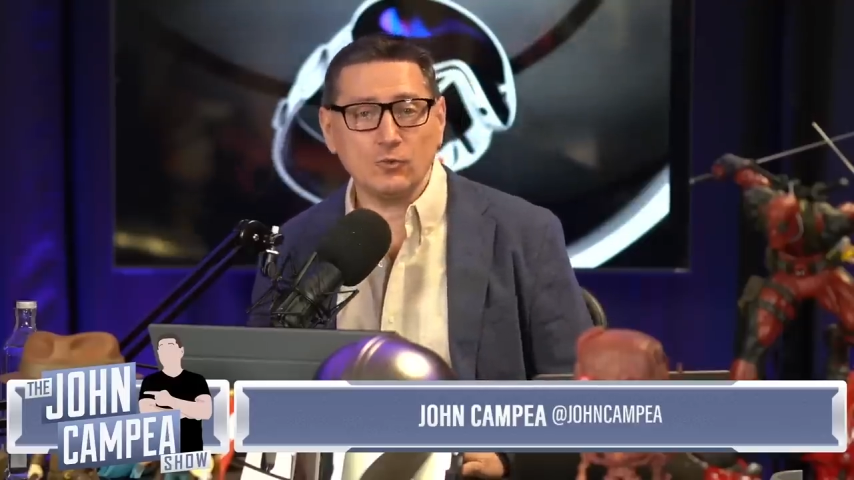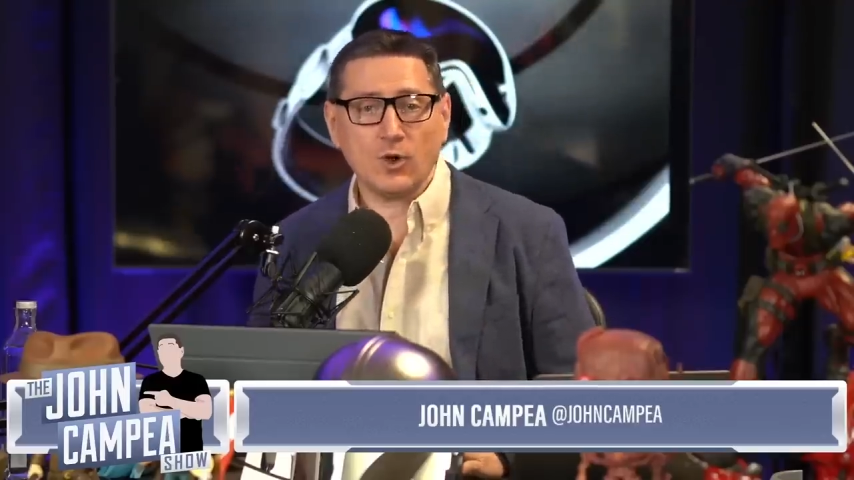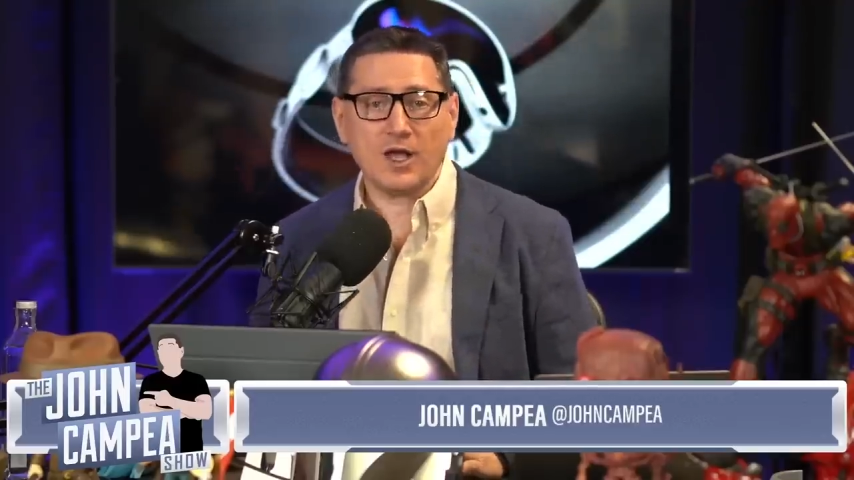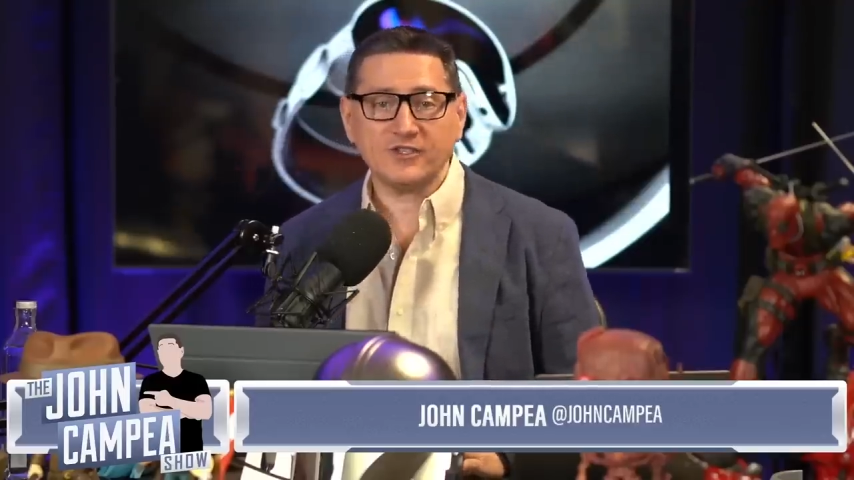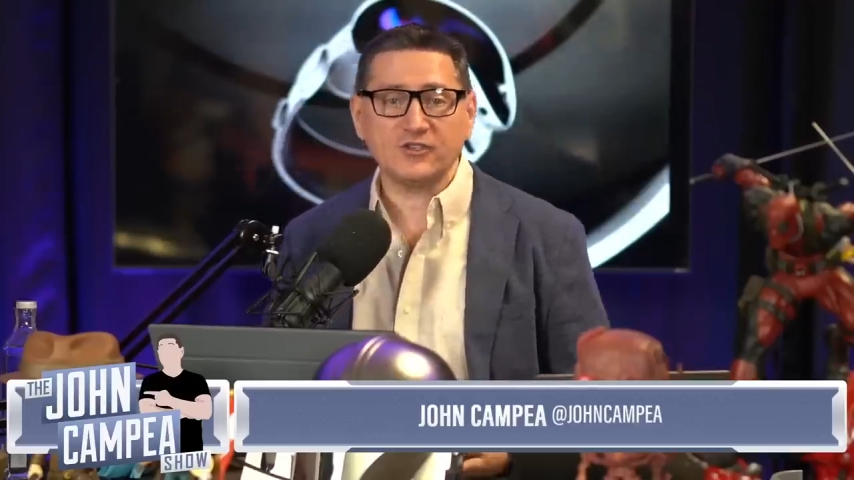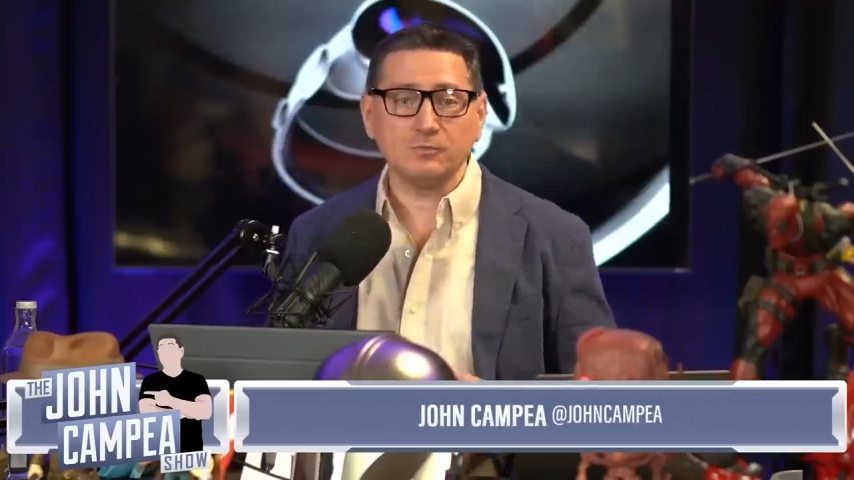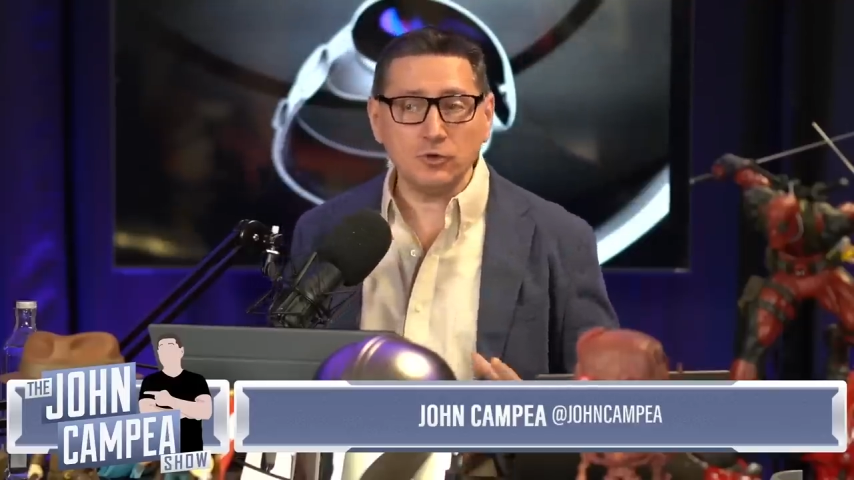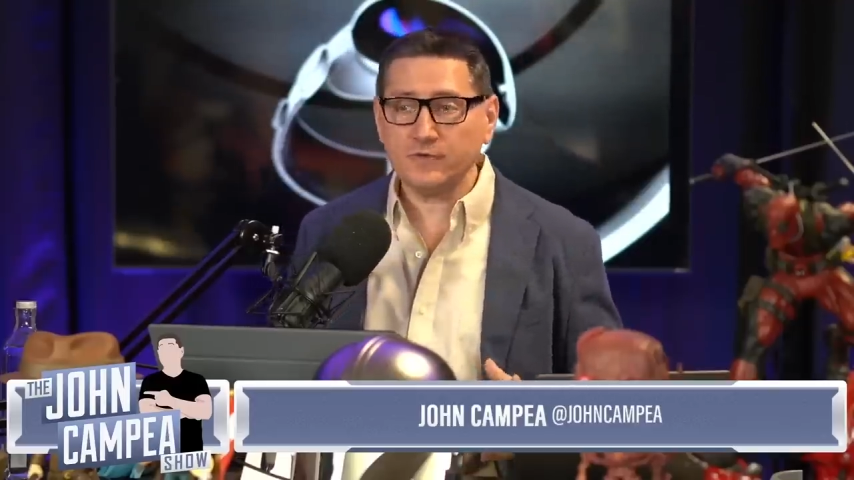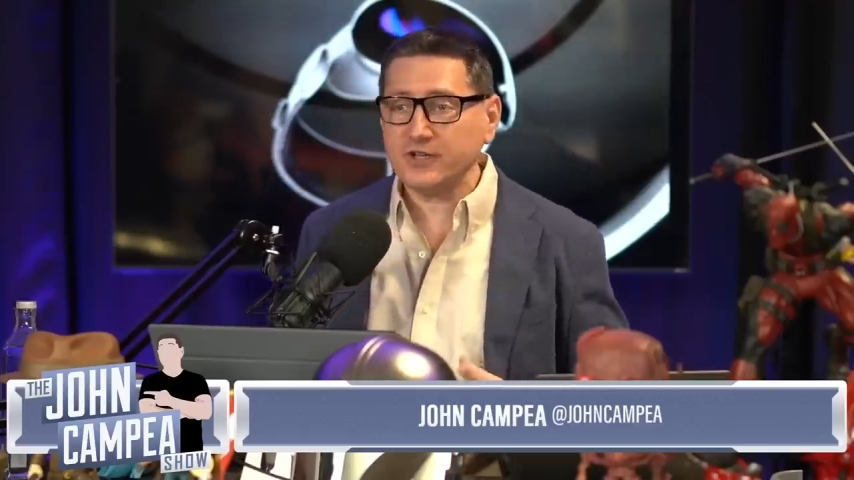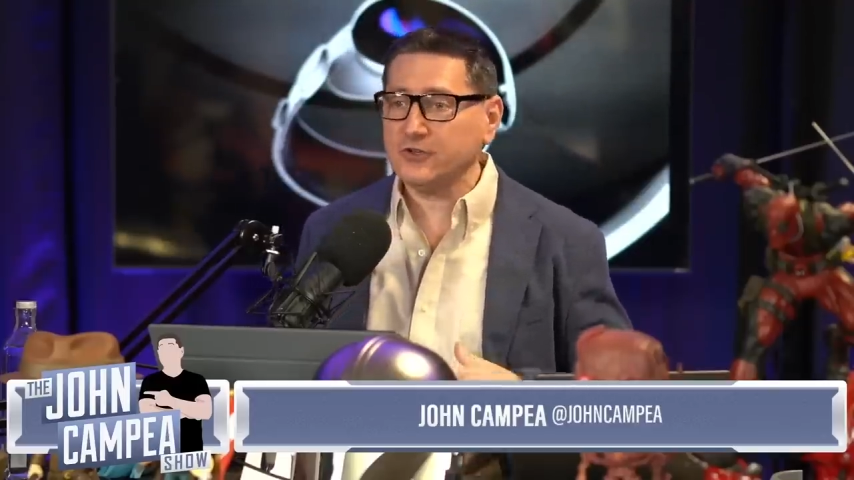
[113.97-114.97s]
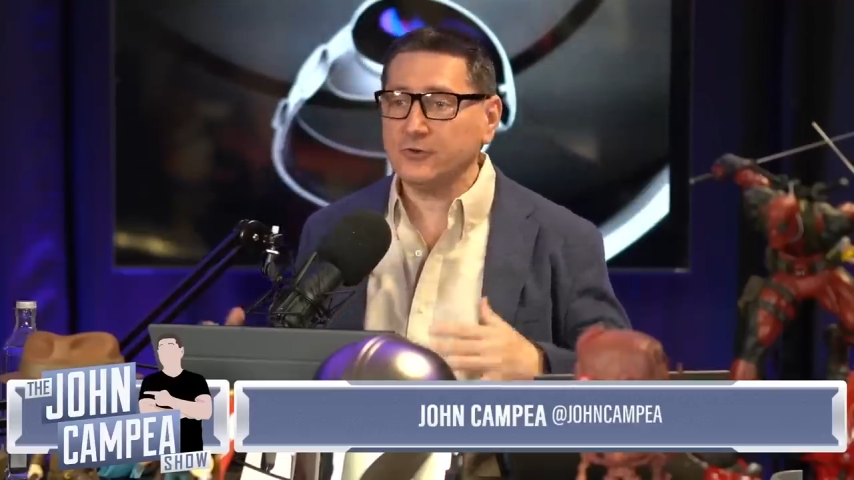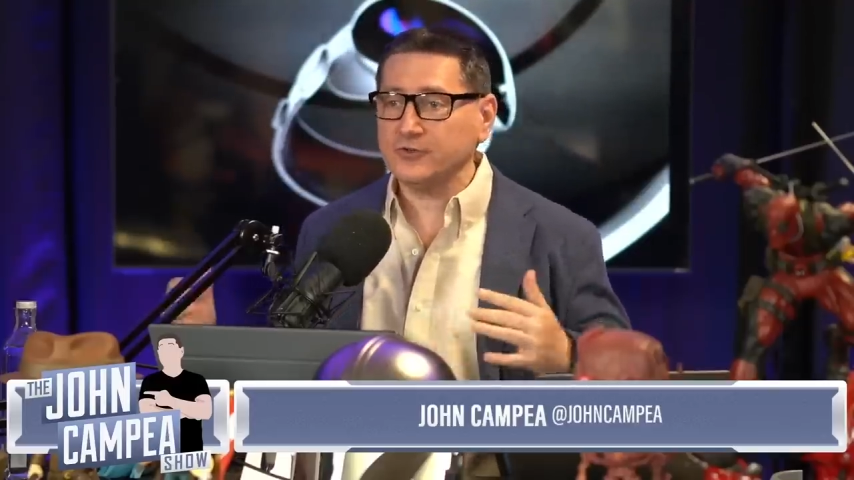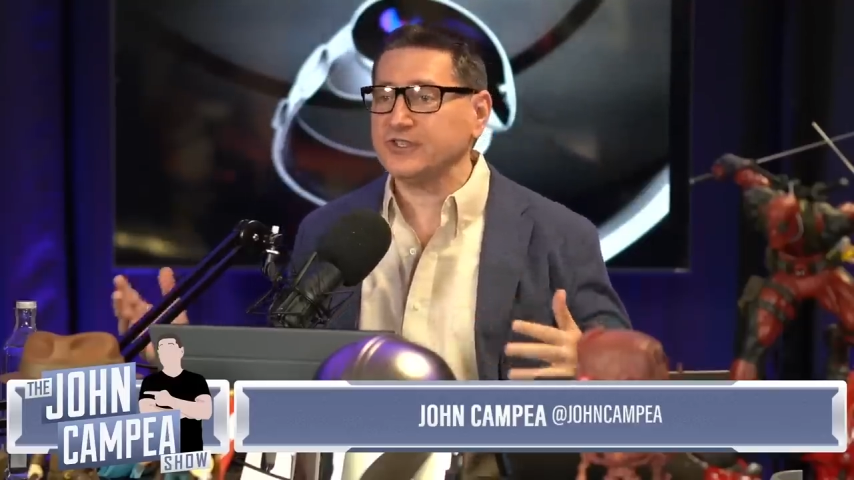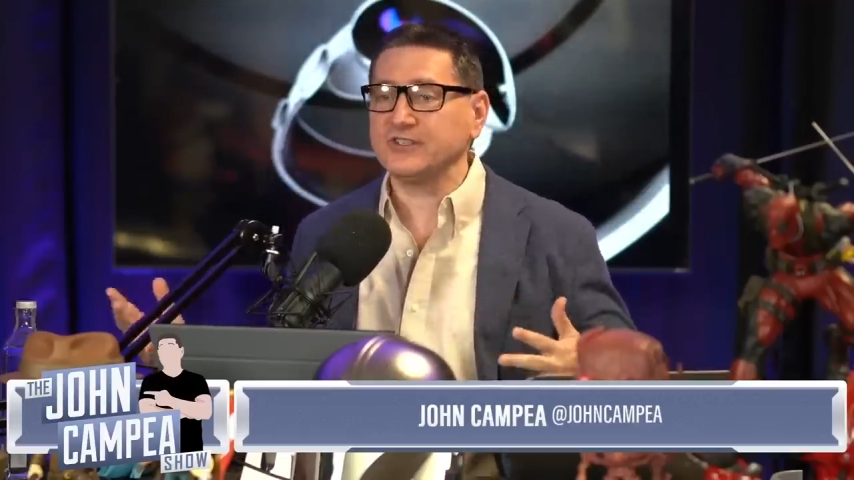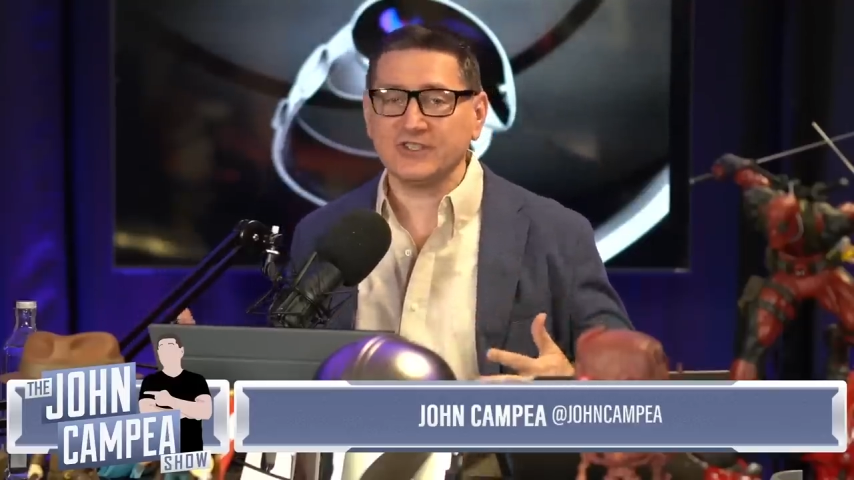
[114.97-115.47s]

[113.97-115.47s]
watch movie news and